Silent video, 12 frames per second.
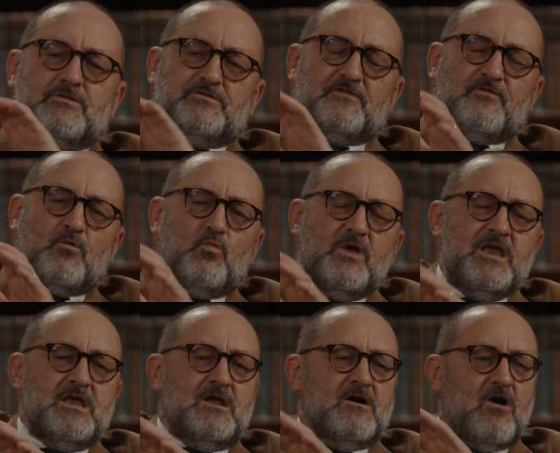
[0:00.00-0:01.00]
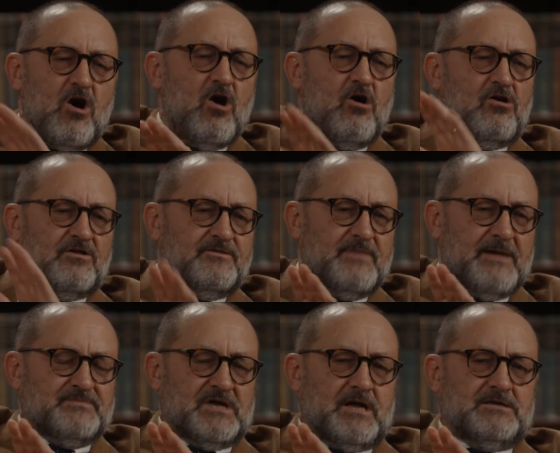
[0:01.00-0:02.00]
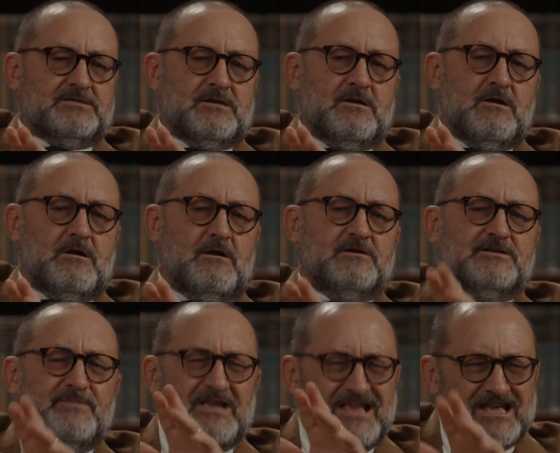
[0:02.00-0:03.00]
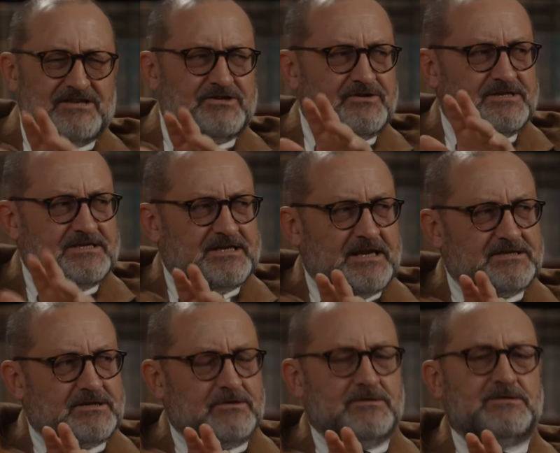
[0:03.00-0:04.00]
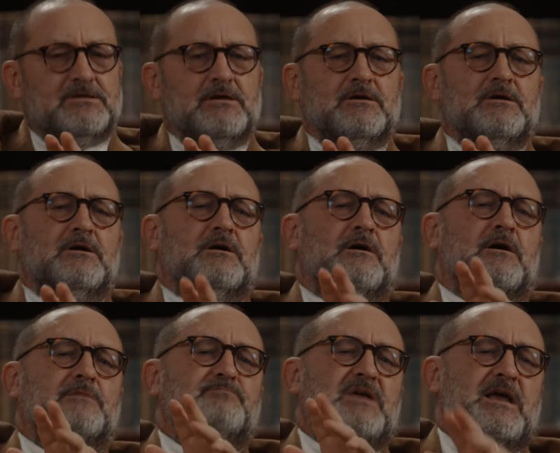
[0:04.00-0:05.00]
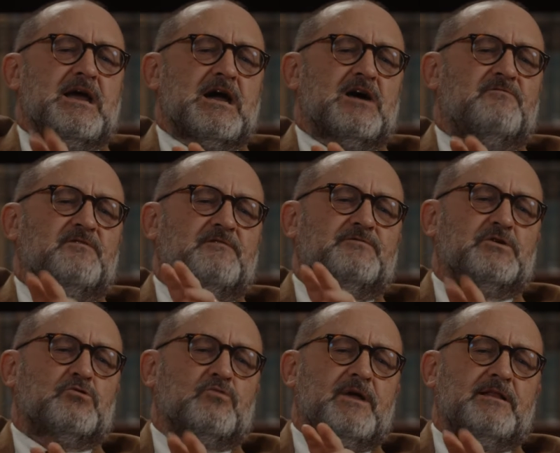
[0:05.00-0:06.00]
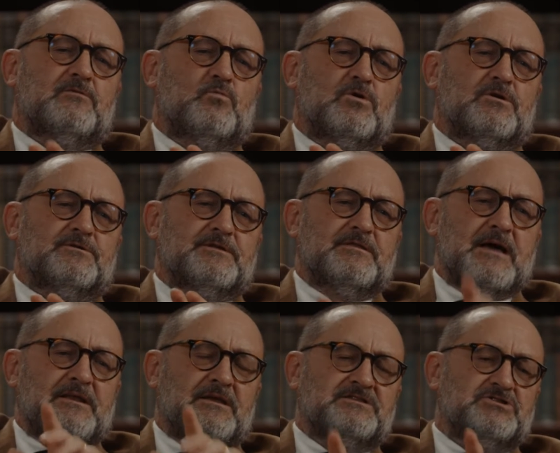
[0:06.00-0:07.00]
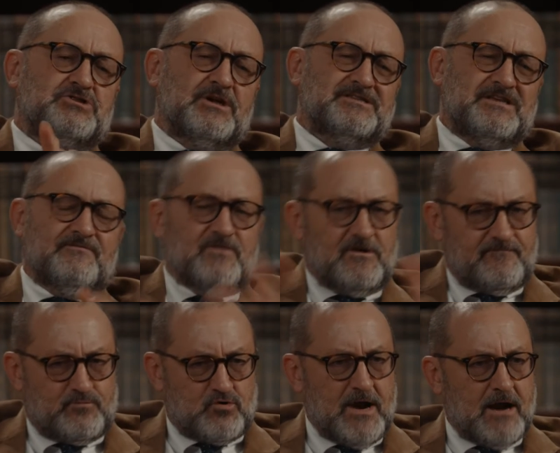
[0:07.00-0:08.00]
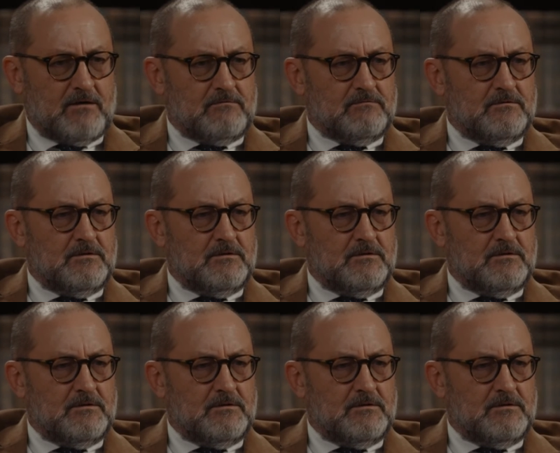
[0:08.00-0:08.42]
Therefore, we, all the baptized, are to be intercessors on behalf of the created world. Now, that doesn't just involve prayer.